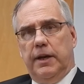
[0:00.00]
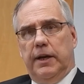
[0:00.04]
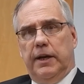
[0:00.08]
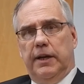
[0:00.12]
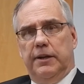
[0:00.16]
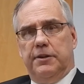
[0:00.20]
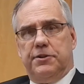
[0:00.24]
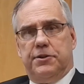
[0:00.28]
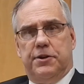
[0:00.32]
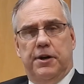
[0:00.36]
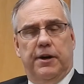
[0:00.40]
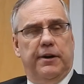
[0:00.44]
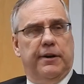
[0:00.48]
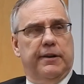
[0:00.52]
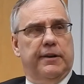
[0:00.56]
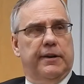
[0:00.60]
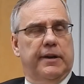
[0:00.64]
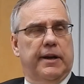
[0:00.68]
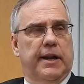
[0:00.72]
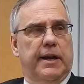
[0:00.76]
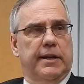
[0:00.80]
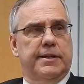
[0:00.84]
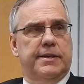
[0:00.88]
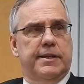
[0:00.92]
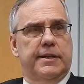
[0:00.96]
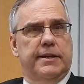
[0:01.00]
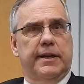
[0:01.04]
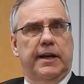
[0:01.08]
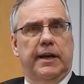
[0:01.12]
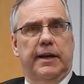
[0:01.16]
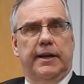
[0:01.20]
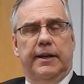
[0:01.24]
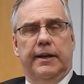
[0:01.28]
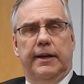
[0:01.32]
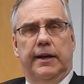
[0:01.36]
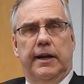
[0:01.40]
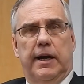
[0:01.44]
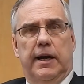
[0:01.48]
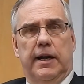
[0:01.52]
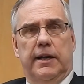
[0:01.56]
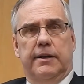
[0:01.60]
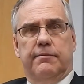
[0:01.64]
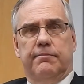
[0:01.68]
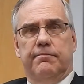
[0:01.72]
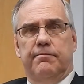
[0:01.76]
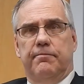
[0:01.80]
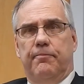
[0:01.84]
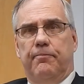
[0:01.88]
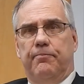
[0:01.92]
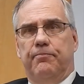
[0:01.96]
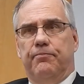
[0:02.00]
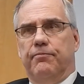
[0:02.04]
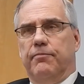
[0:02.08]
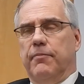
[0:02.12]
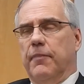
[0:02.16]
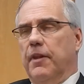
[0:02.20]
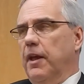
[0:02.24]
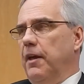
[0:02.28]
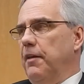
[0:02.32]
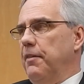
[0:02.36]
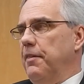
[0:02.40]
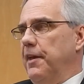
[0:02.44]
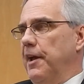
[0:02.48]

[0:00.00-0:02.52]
It started in 1999.